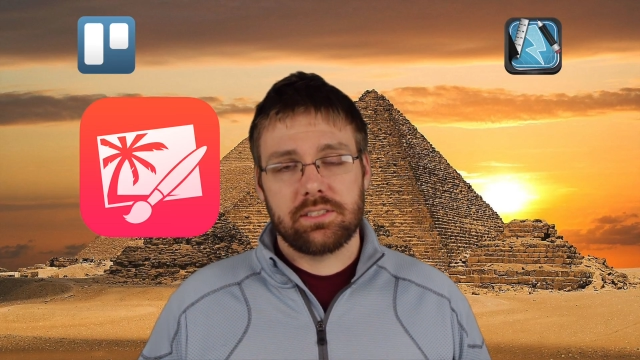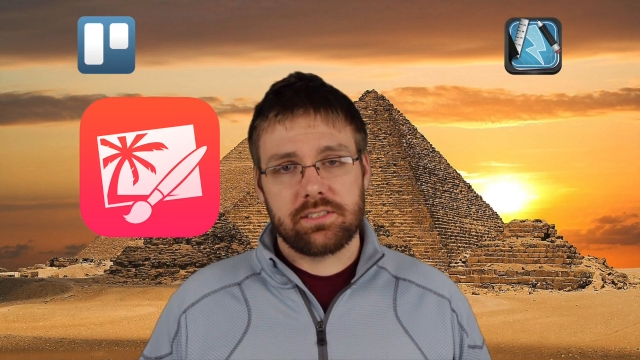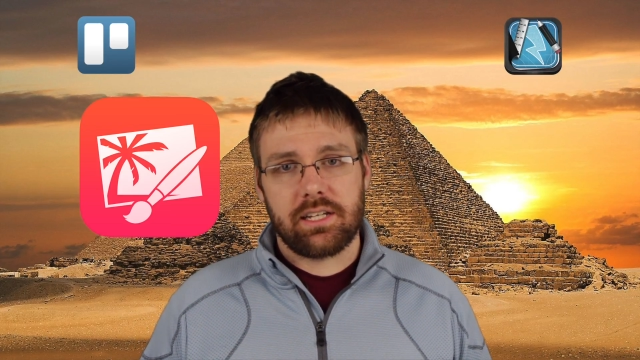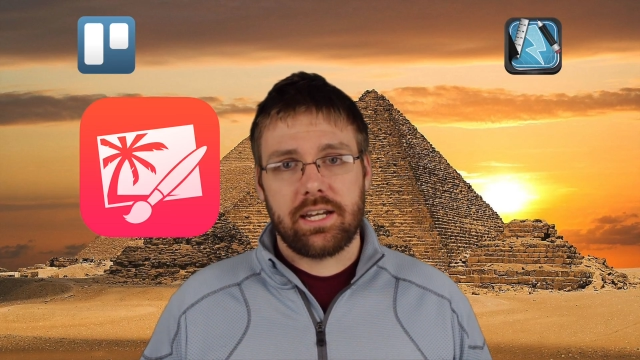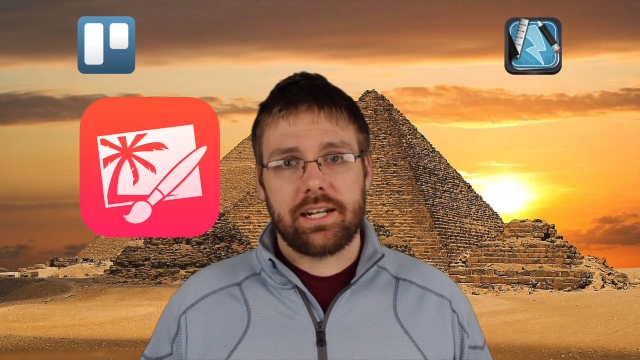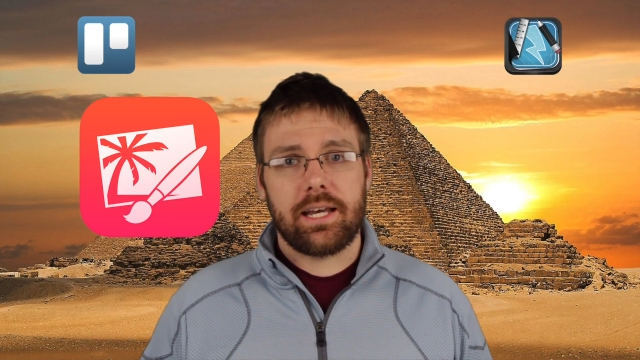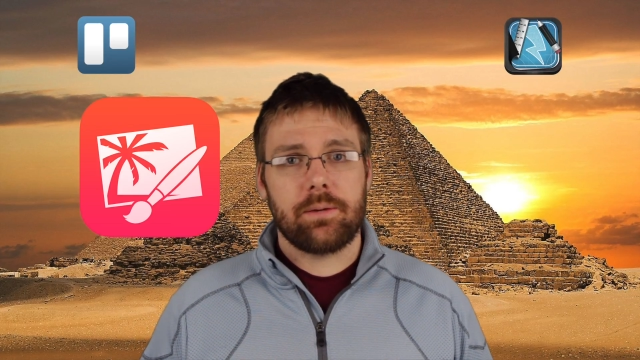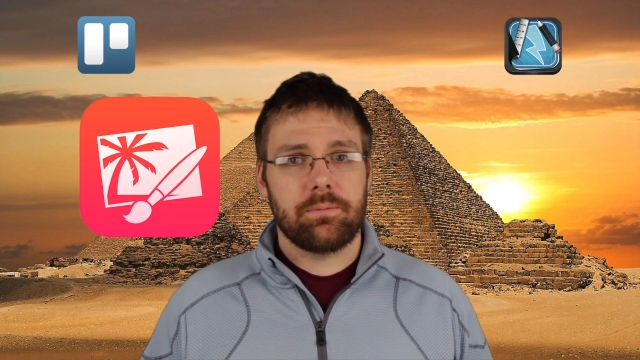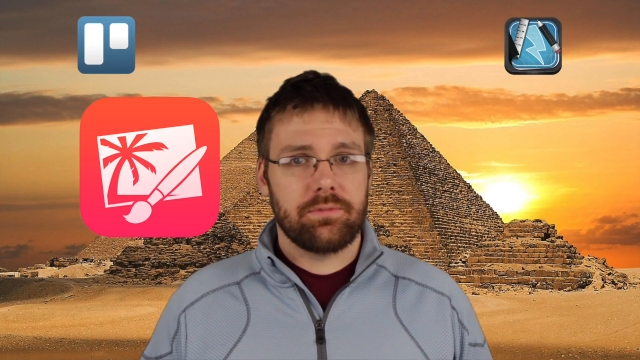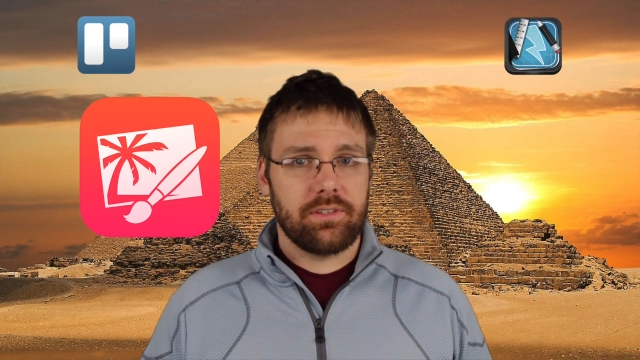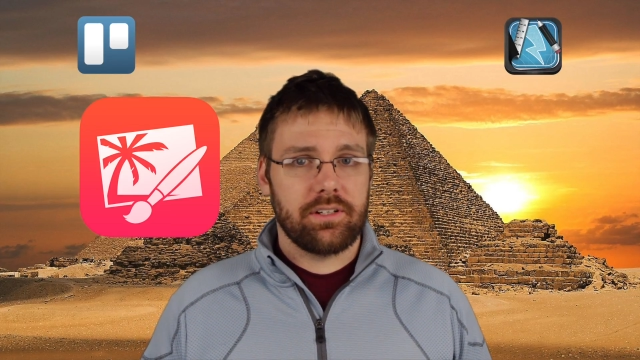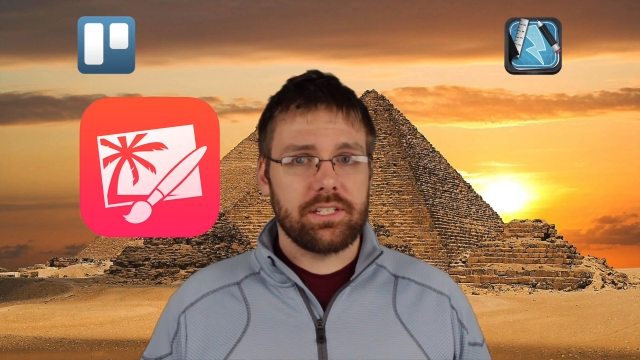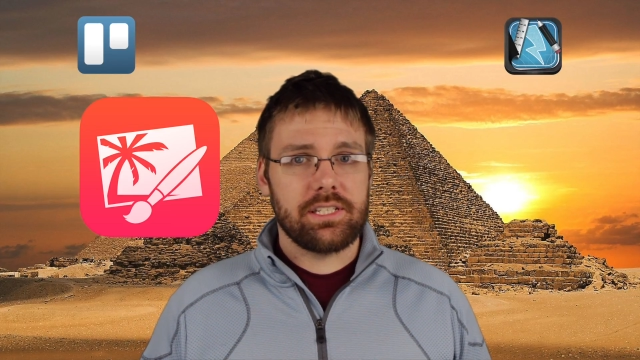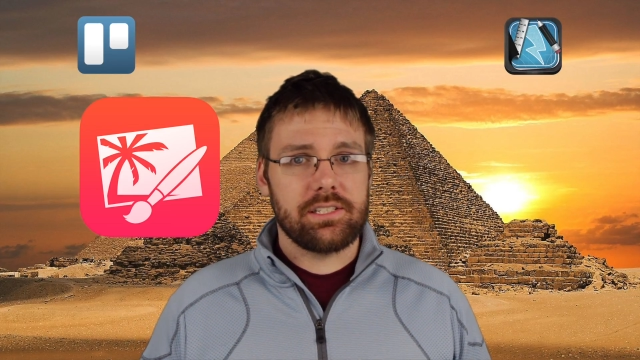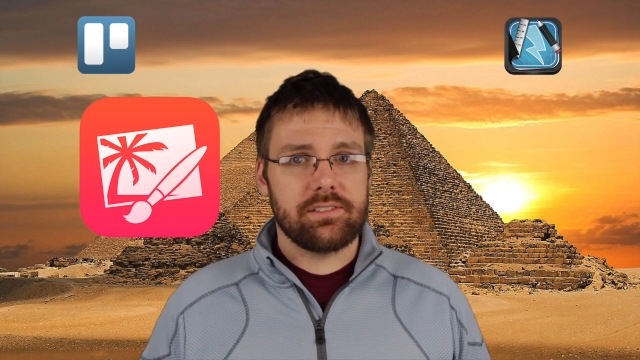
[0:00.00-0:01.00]
design app,
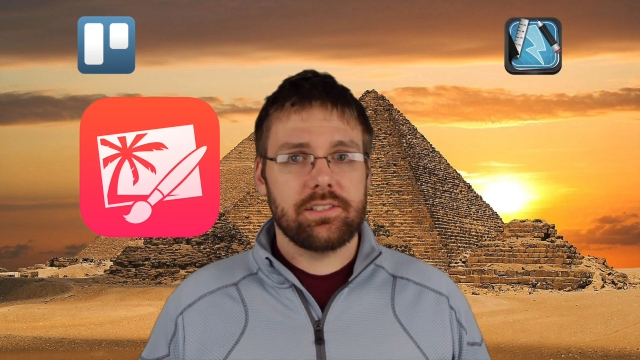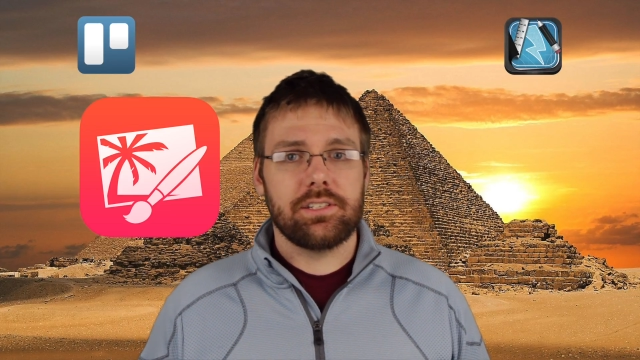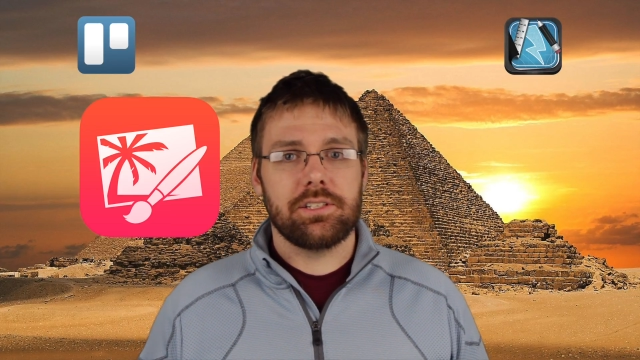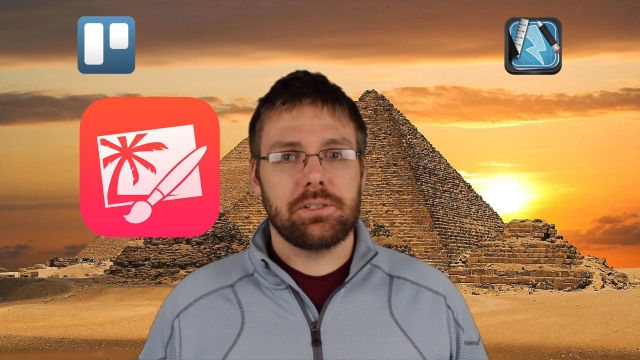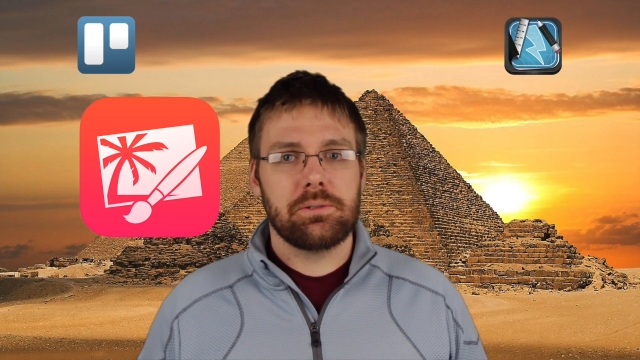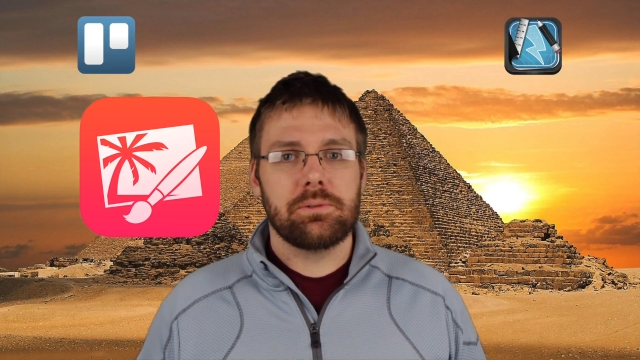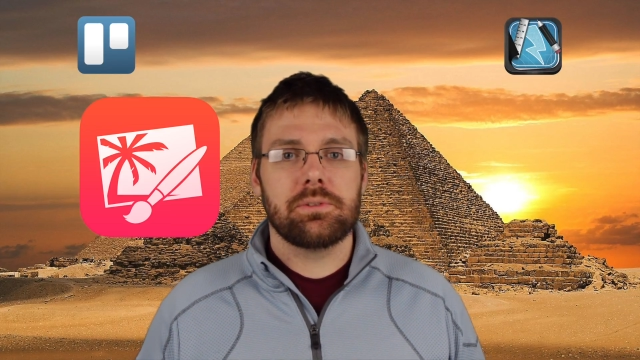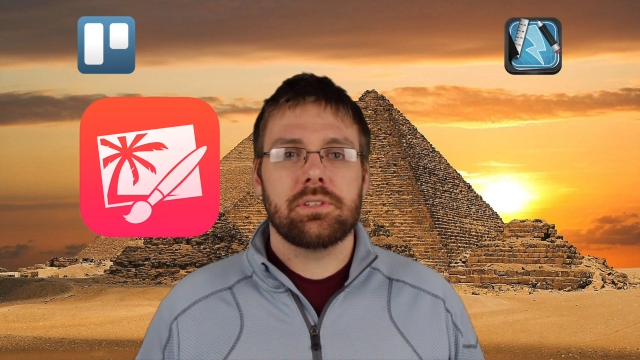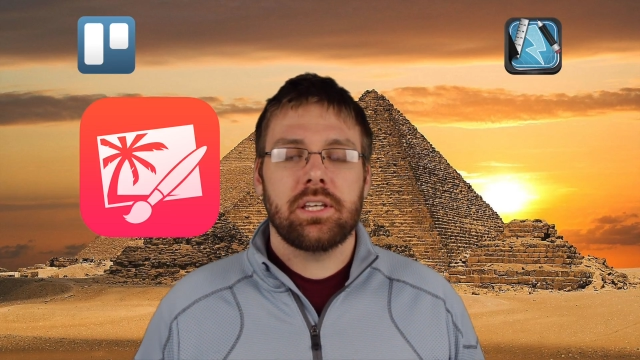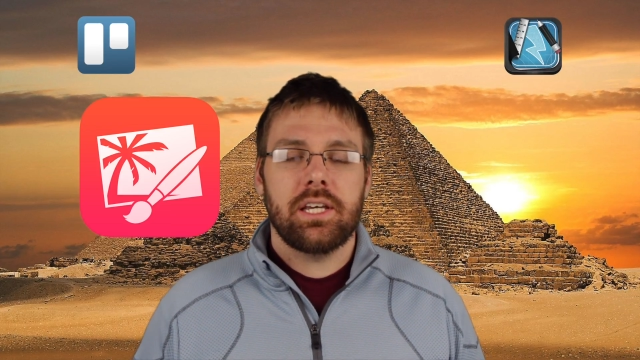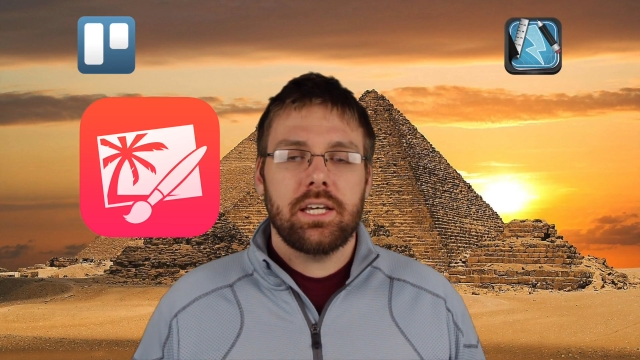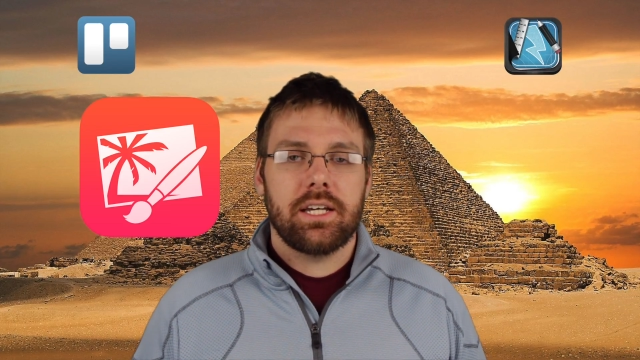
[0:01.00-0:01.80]
very easy to use.